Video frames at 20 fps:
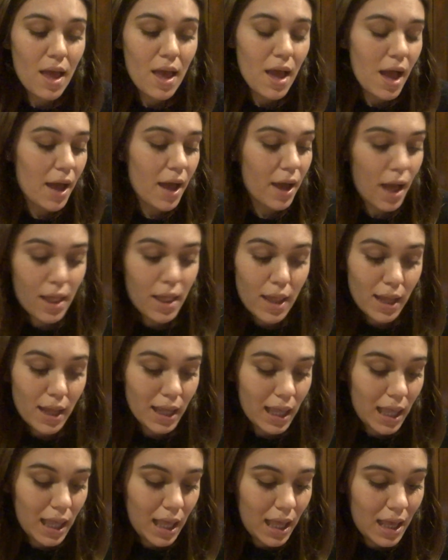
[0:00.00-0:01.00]
I got
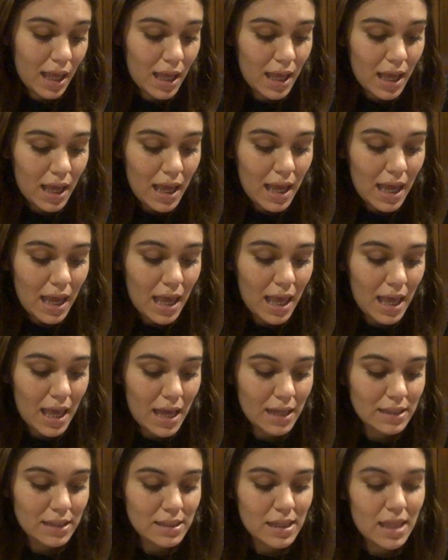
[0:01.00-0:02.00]
lucky,
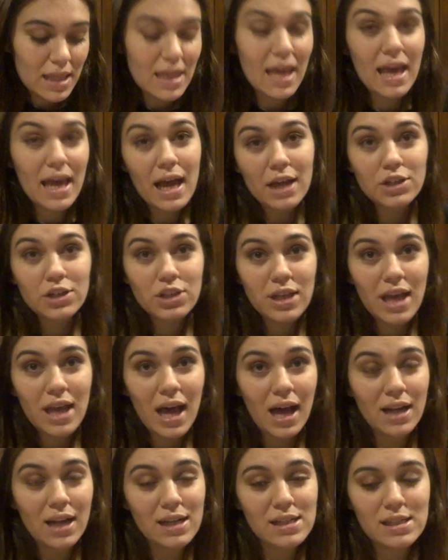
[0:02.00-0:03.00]
and they actually
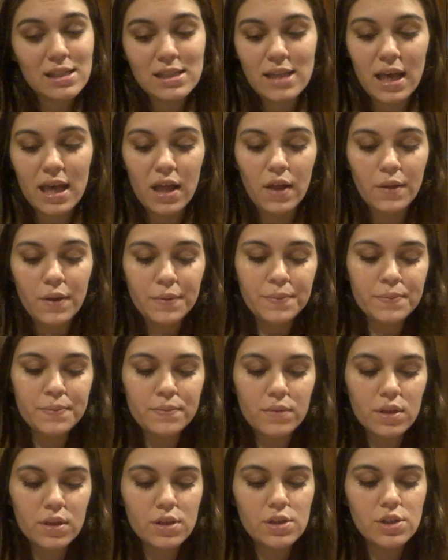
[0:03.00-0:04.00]
had a sale,
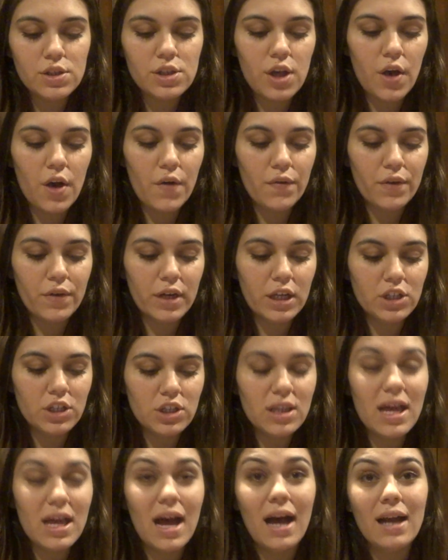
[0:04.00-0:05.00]
so for each
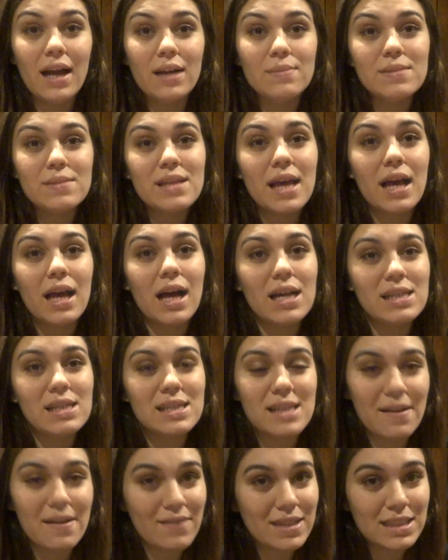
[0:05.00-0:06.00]
of the items I got
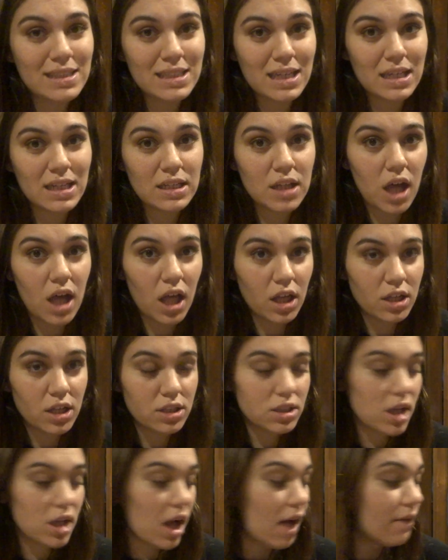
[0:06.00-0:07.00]

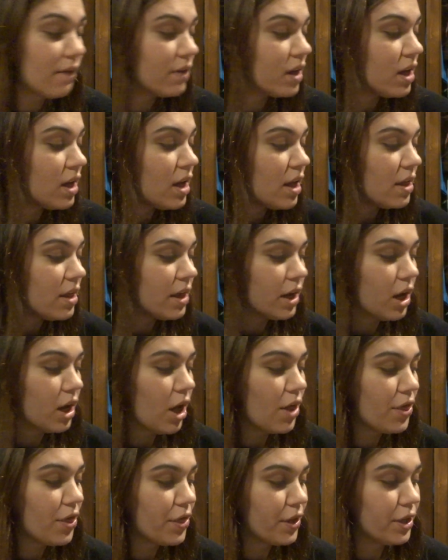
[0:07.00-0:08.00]
$17 off. They're
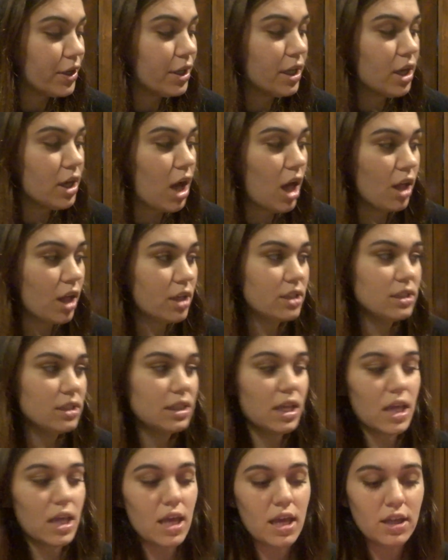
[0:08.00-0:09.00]
all $30
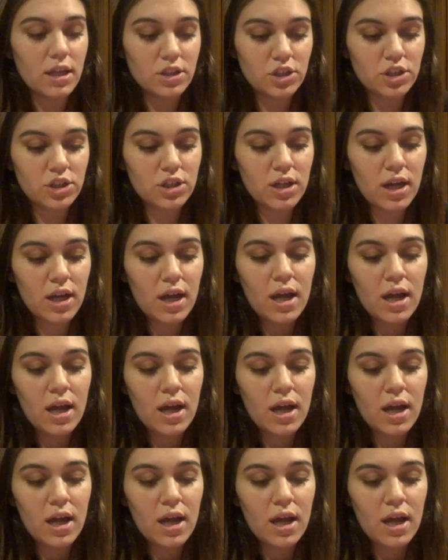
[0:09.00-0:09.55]
each.